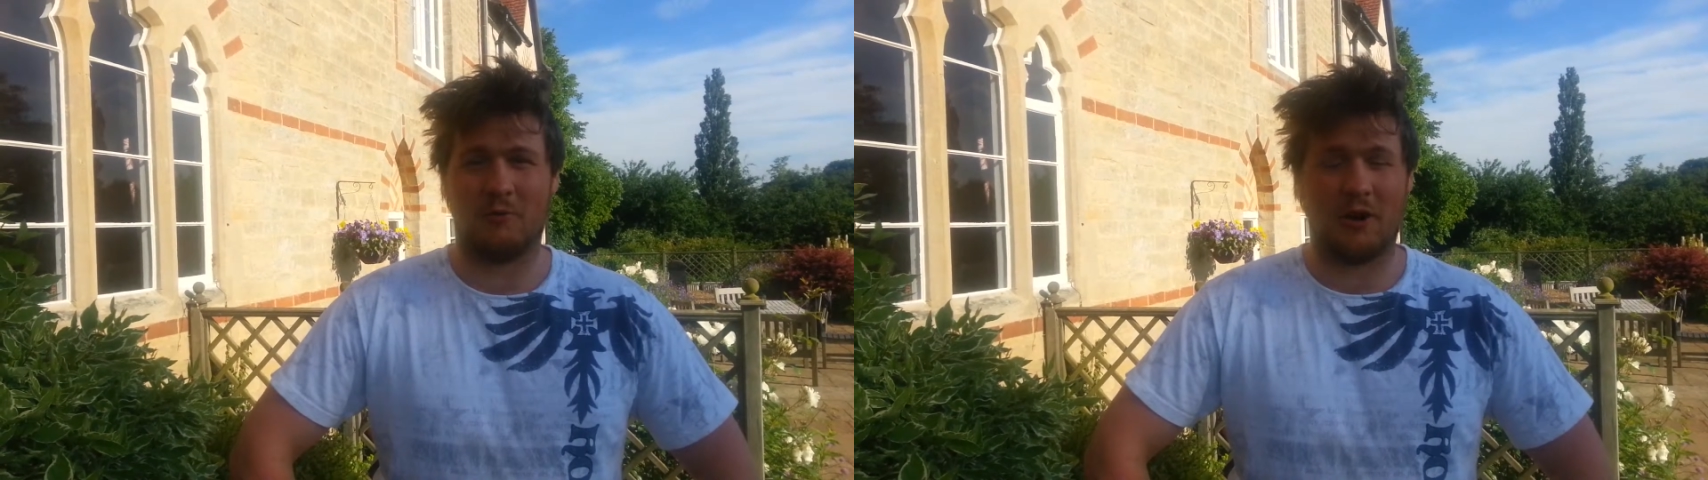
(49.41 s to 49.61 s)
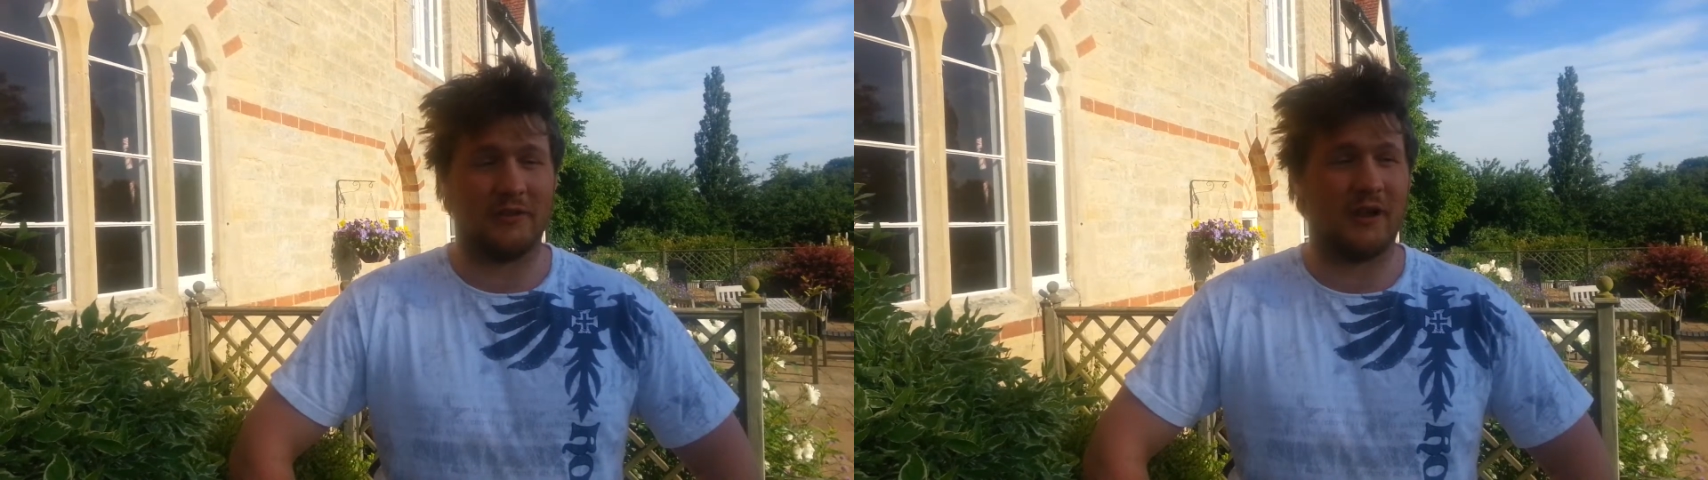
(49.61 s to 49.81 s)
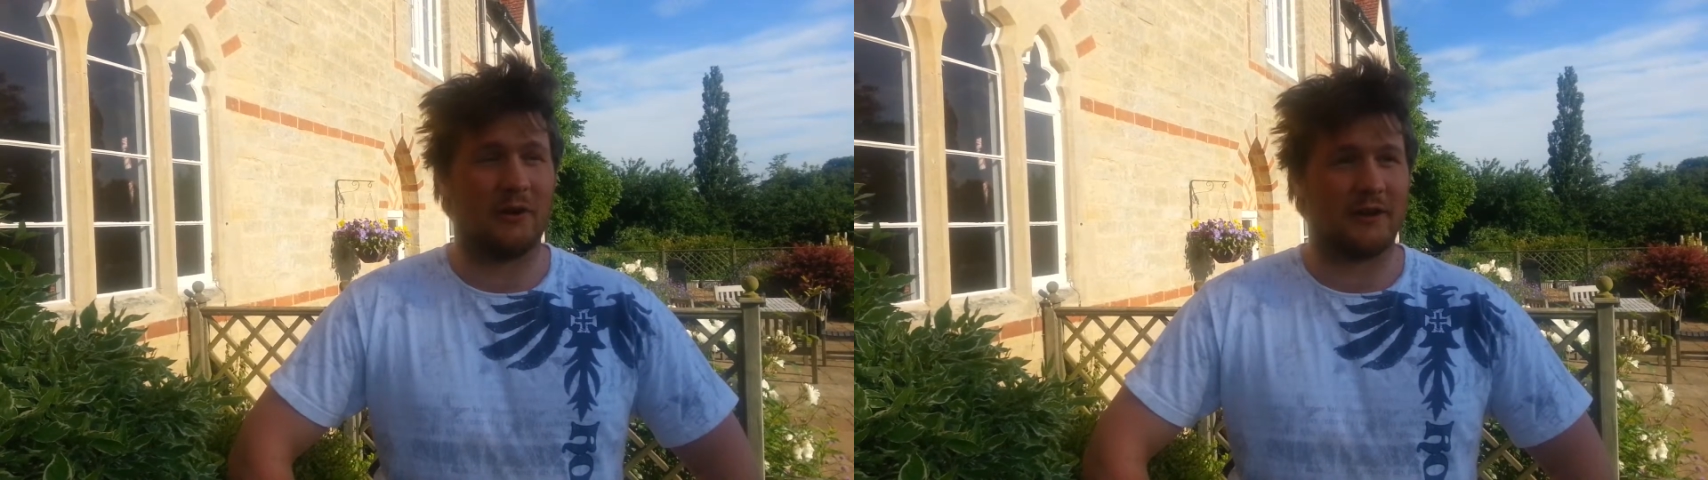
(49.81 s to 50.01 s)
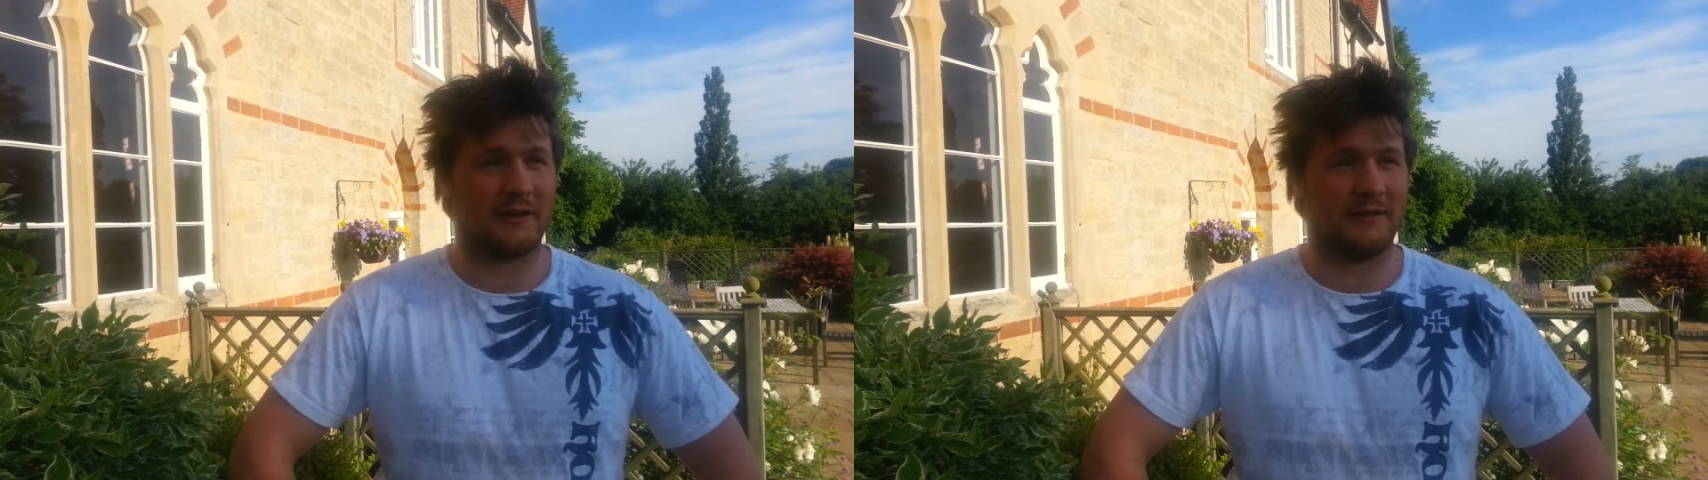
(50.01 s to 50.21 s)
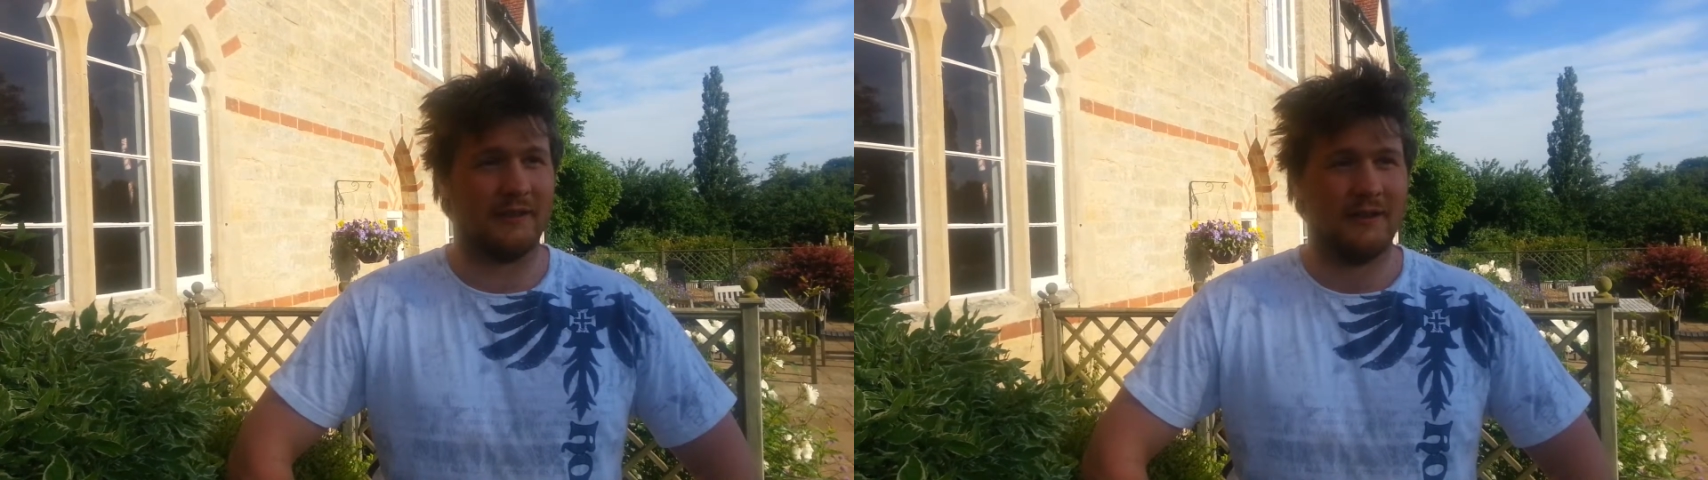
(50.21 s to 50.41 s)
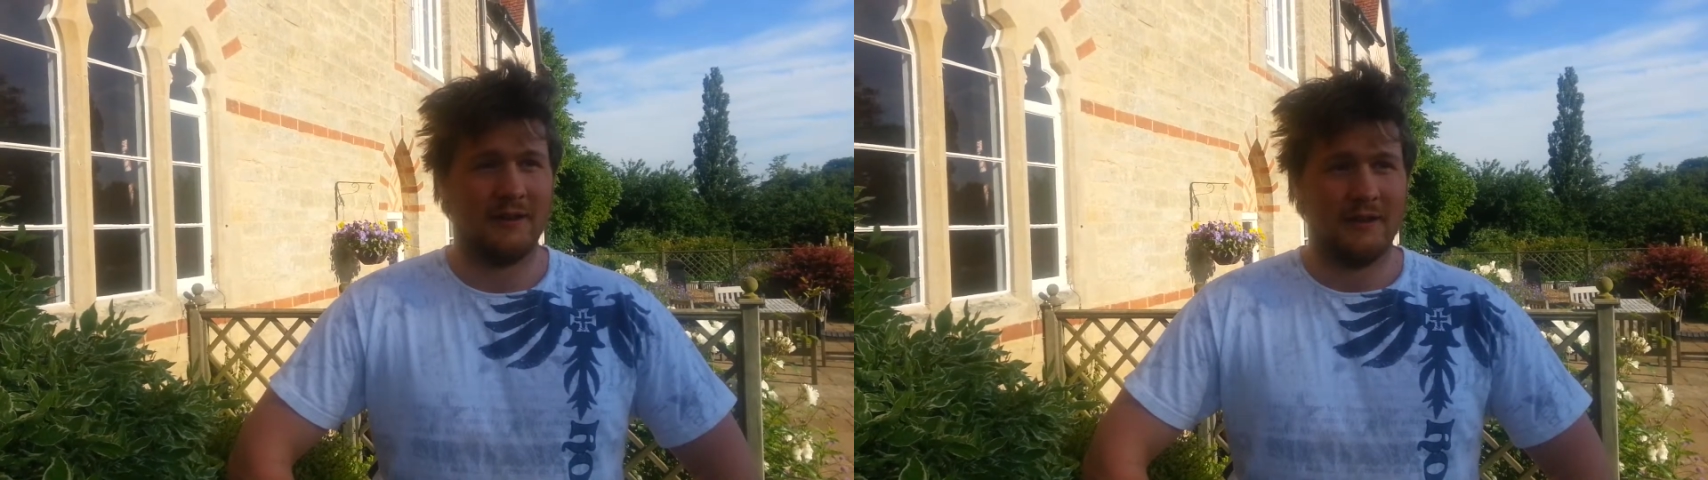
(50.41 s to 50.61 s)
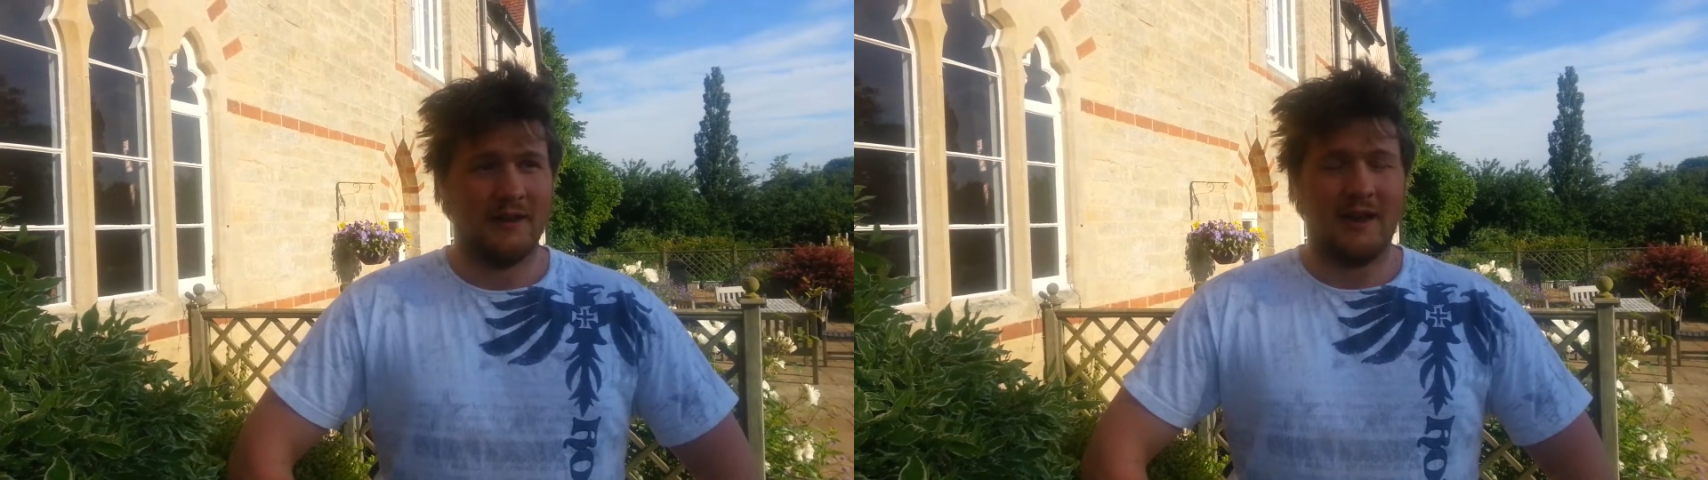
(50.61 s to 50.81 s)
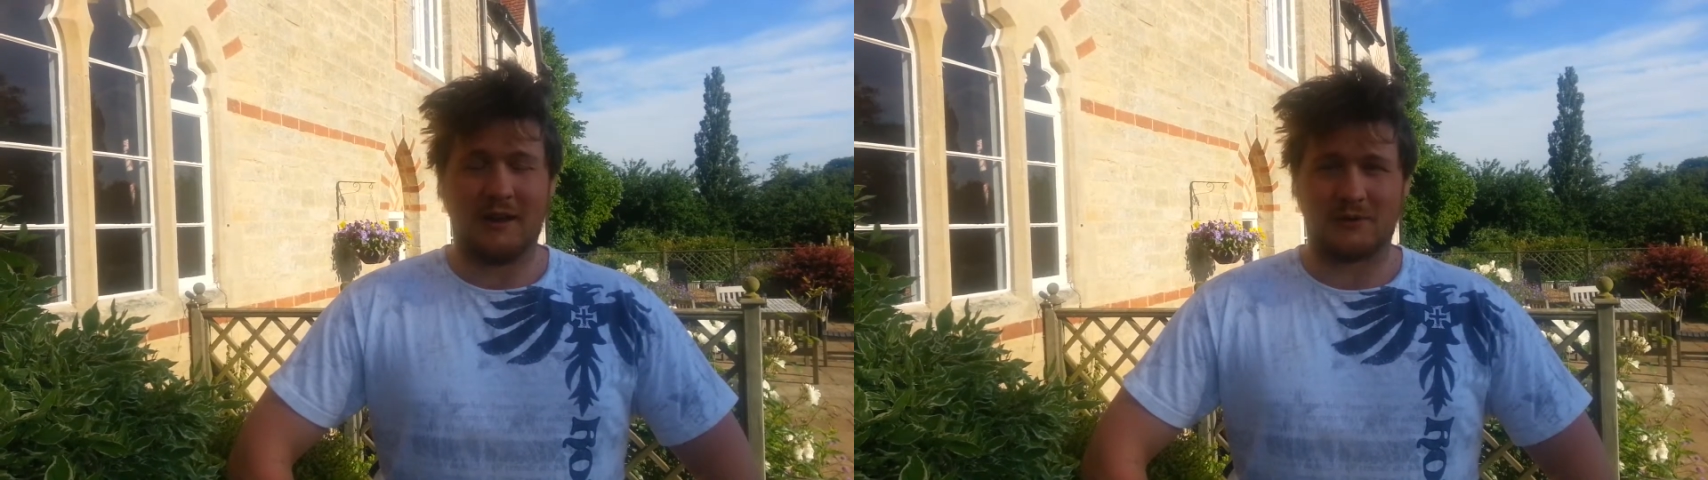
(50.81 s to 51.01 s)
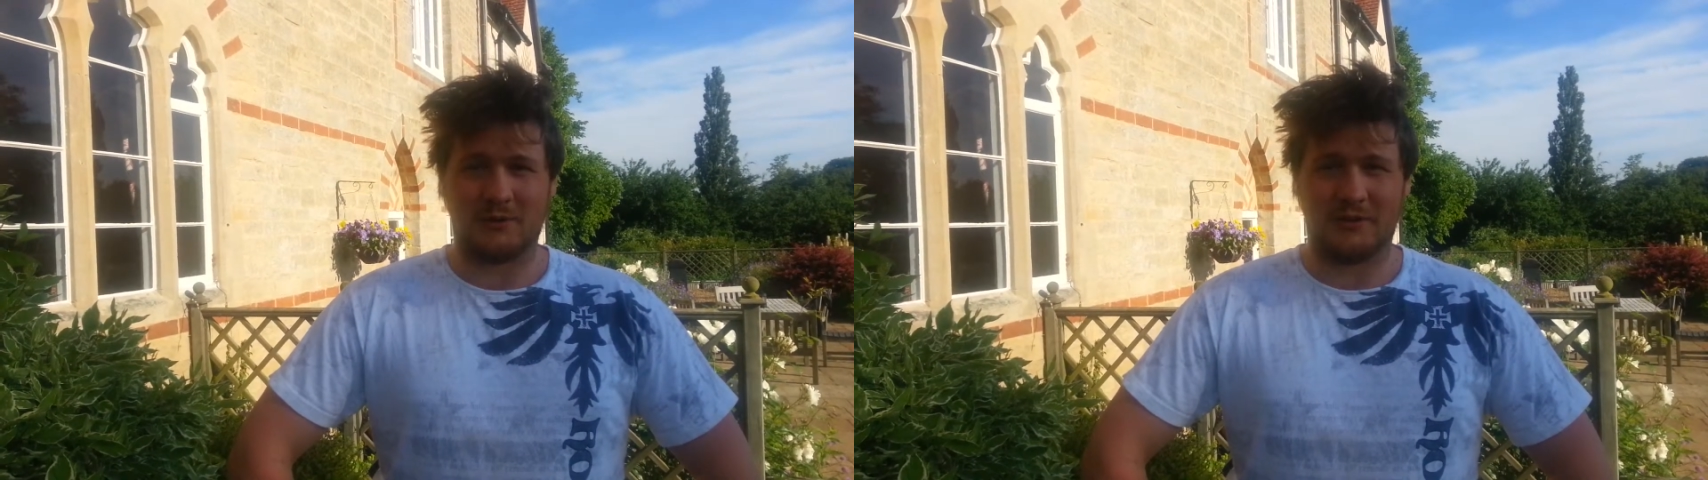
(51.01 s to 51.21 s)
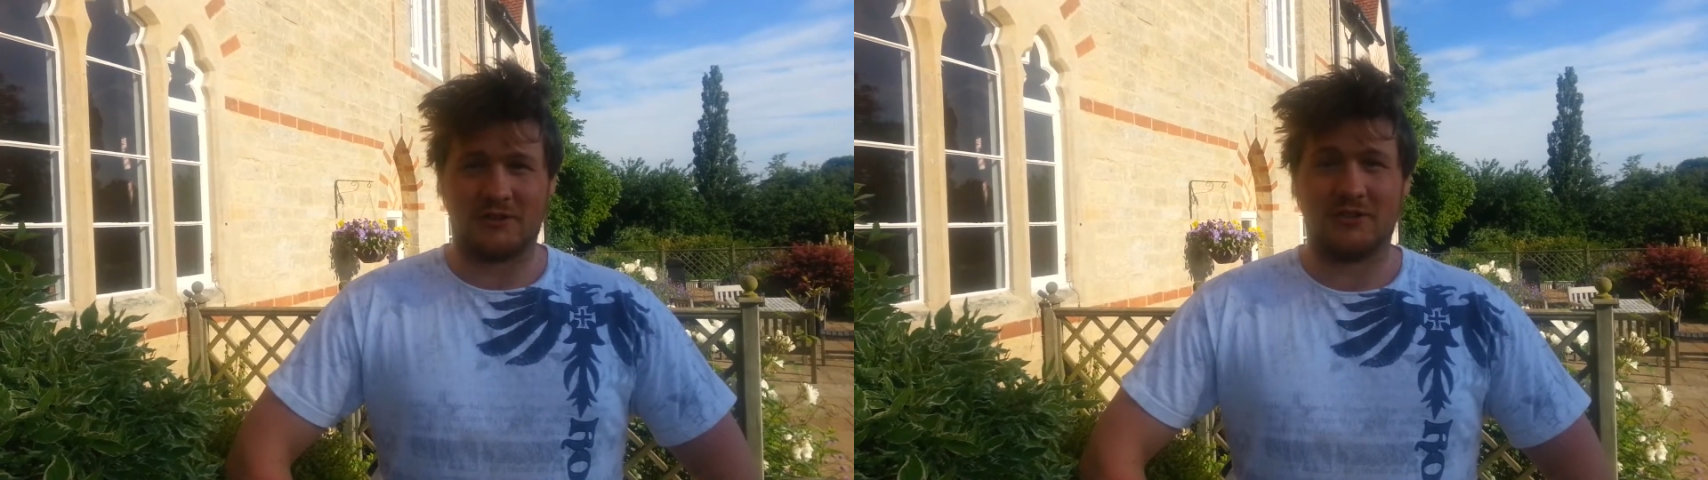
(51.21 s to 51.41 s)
What I know I can actually